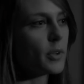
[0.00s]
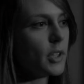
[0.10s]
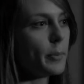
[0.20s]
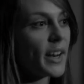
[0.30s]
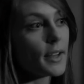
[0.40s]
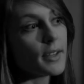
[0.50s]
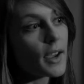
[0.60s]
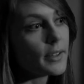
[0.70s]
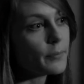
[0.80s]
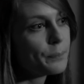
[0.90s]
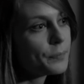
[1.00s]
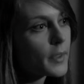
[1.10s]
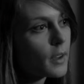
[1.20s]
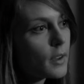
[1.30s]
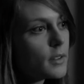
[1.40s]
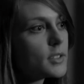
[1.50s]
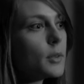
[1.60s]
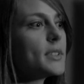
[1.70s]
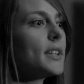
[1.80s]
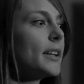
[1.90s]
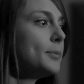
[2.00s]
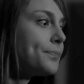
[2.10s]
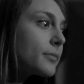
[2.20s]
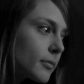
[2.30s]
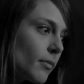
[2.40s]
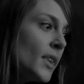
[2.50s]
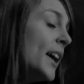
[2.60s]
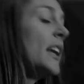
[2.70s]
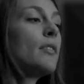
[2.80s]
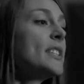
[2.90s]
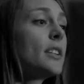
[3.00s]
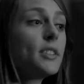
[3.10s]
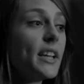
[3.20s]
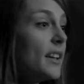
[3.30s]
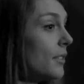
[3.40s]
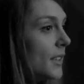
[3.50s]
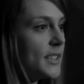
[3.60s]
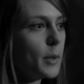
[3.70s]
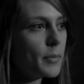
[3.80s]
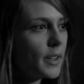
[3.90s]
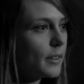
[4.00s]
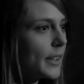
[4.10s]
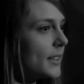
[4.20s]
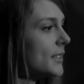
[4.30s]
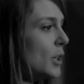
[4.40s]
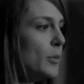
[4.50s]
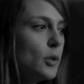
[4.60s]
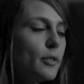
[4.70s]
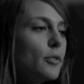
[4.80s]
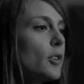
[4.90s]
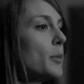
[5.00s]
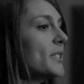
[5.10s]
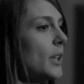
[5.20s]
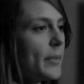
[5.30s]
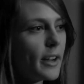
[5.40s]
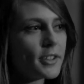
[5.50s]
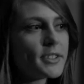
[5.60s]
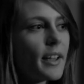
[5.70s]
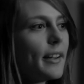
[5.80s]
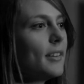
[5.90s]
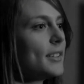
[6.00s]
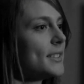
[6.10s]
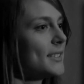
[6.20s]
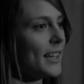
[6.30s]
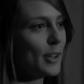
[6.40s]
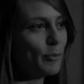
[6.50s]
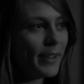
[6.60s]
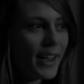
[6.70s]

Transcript: and put you to bed at 9. So it's like, and every single day, the same thing like same uniform, same hairstyle, same